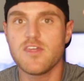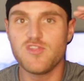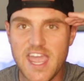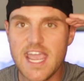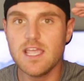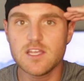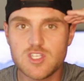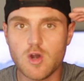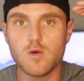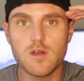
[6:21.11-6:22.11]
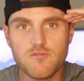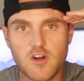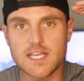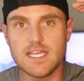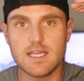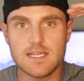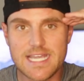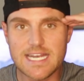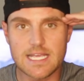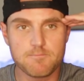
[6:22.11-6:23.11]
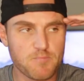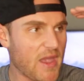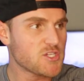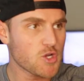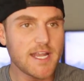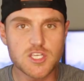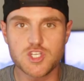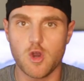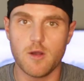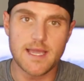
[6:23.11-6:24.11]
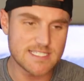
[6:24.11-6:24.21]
They don't get it. I tried to show them.